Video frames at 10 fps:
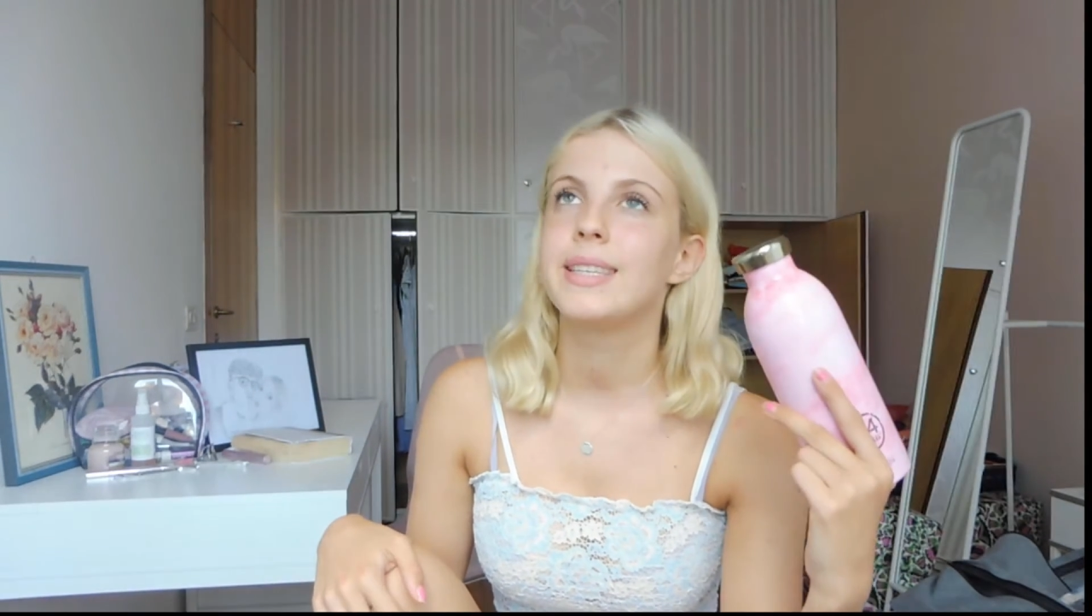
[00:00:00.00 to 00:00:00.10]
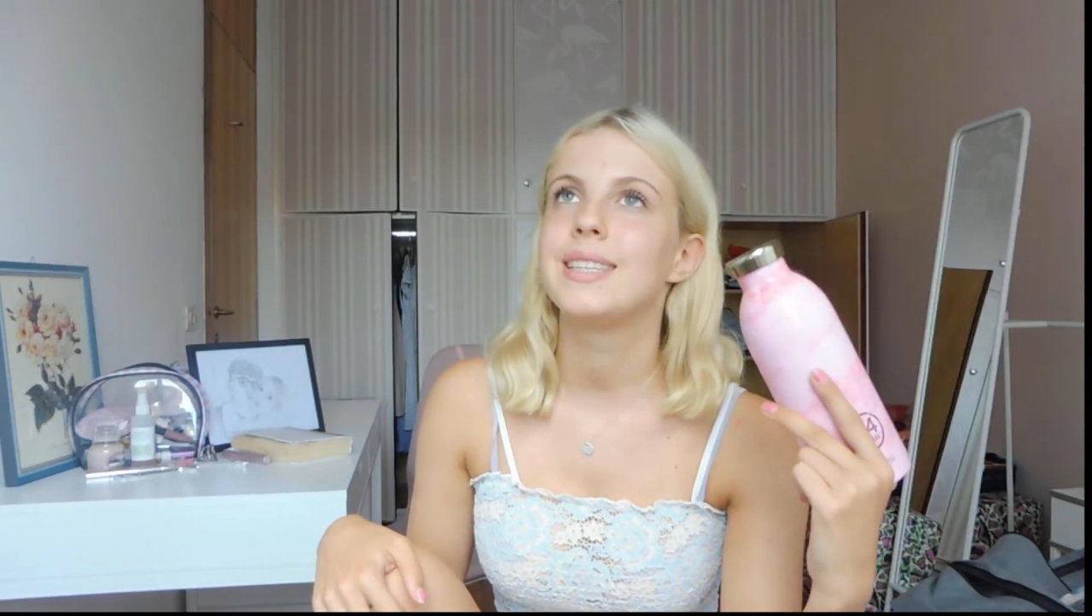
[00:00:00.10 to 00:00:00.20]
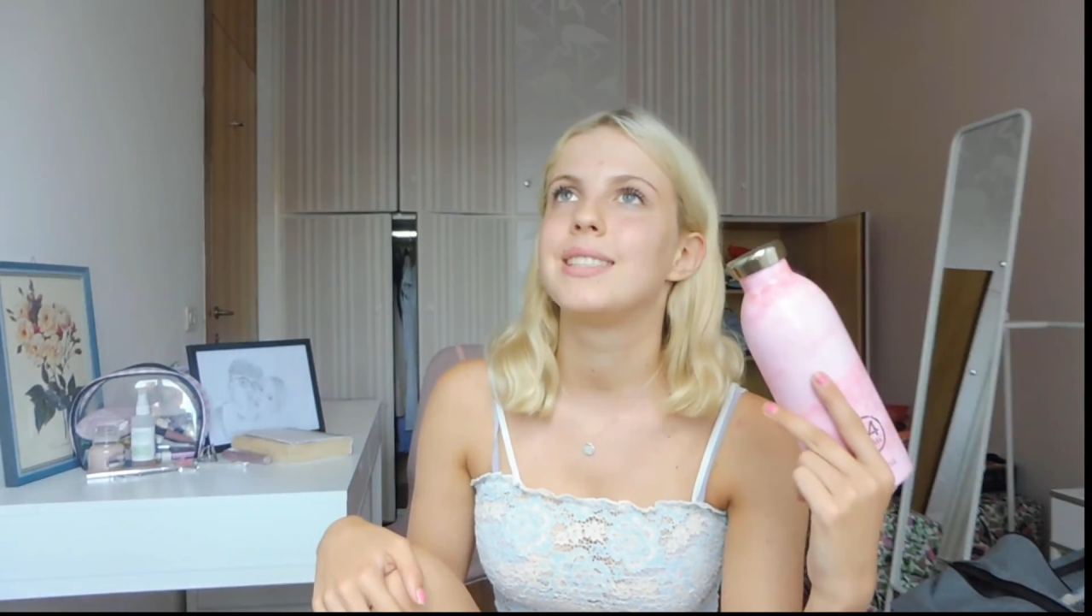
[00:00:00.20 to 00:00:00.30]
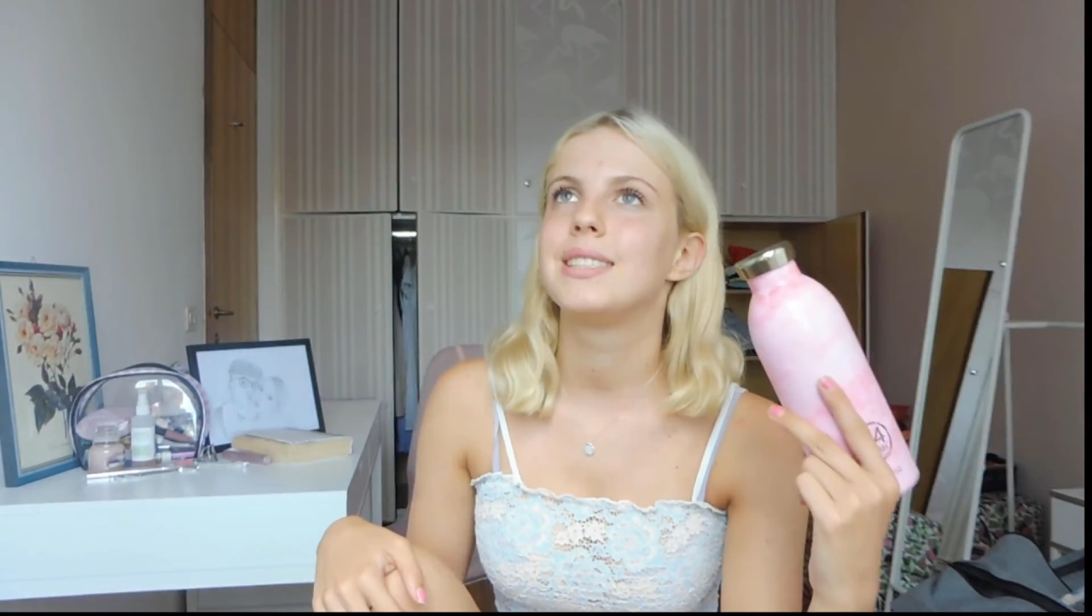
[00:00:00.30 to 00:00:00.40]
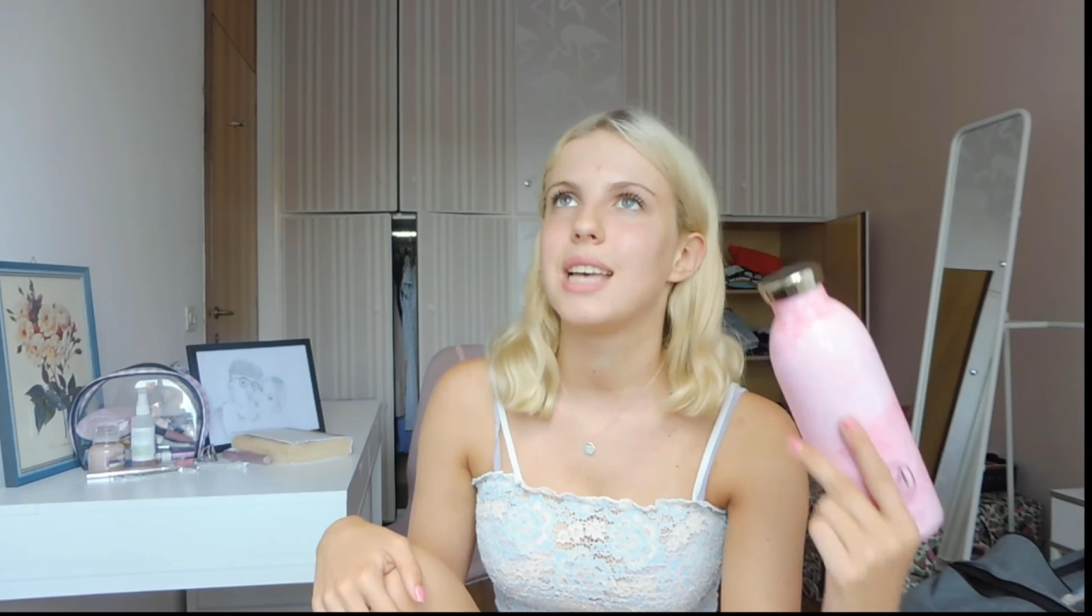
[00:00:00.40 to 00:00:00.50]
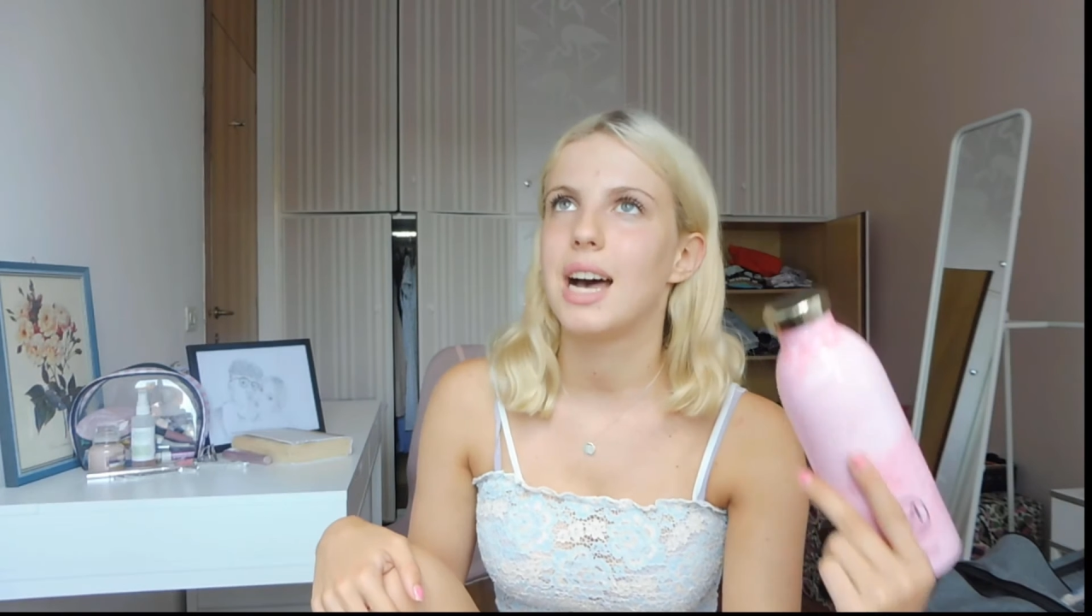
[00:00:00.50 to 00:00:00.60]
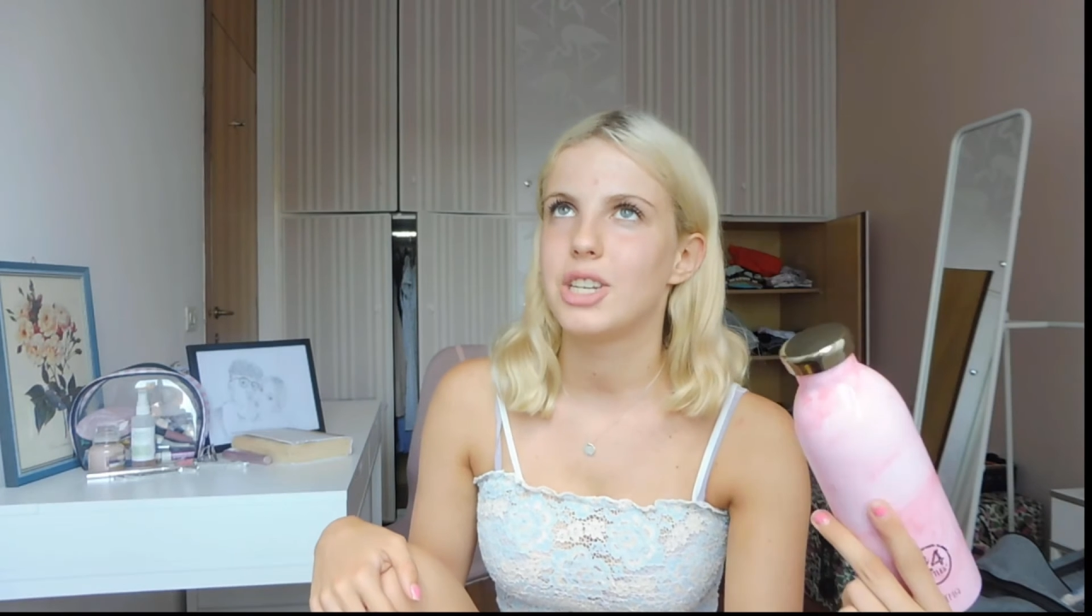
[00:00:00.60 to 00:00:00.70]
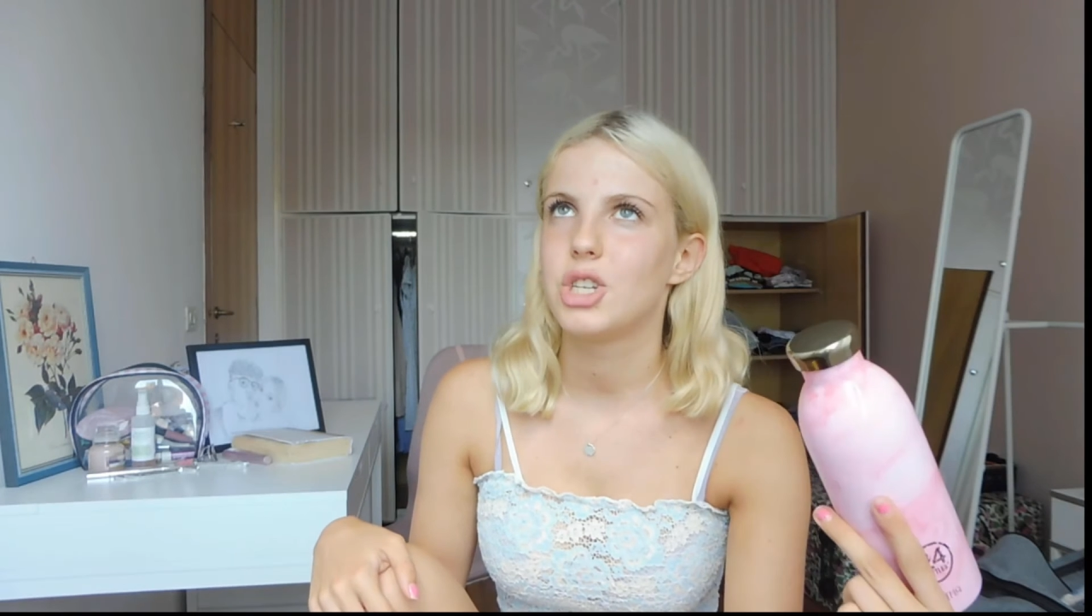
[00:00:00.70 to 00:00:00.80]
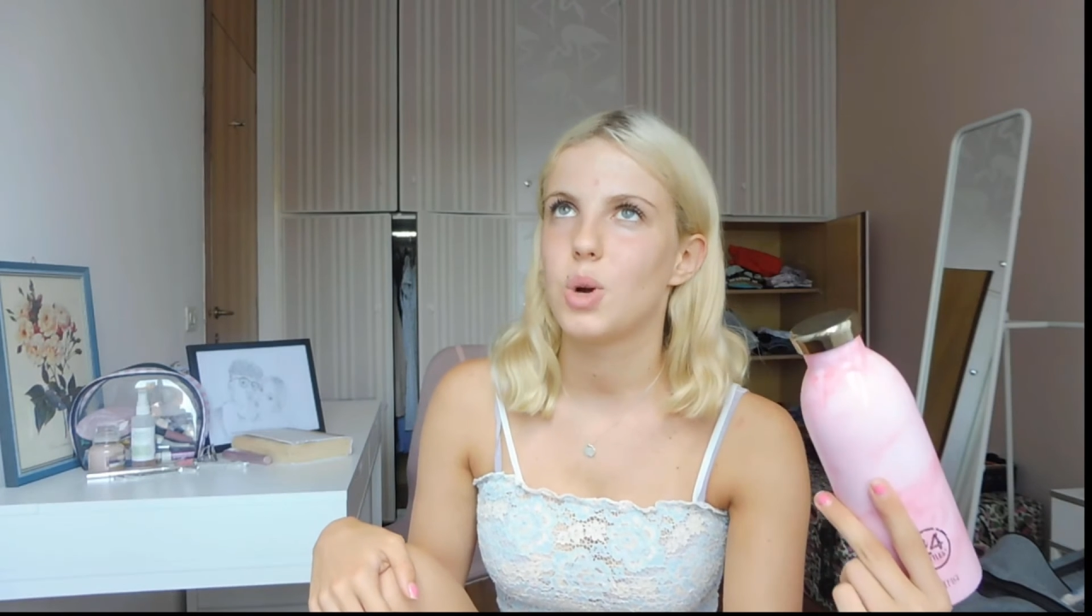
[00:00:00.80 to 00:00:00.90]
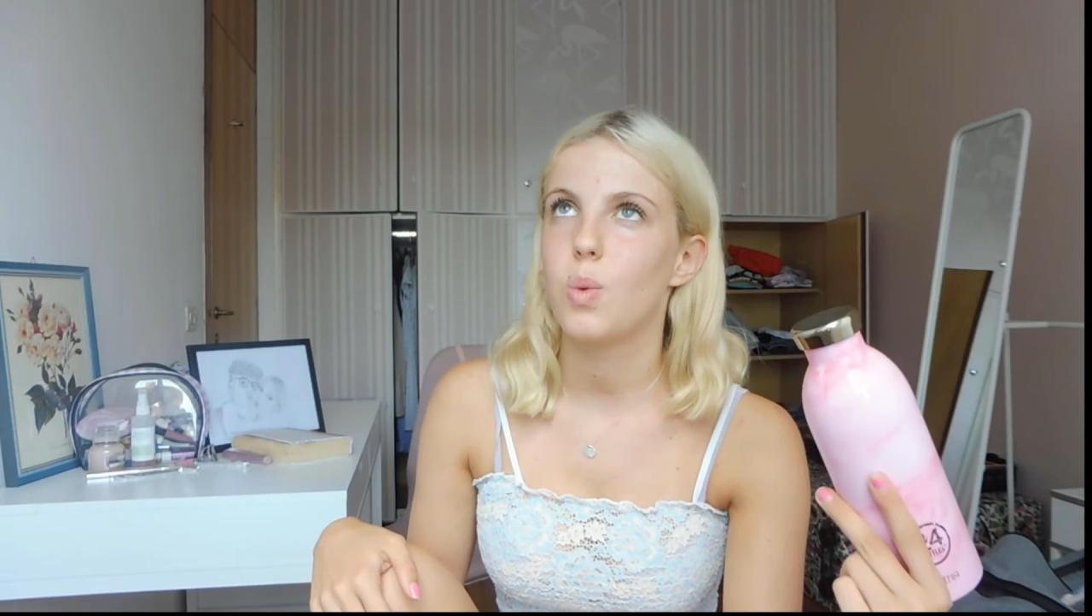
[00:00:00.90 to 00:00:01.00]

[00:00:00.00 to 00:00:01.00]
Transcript: such a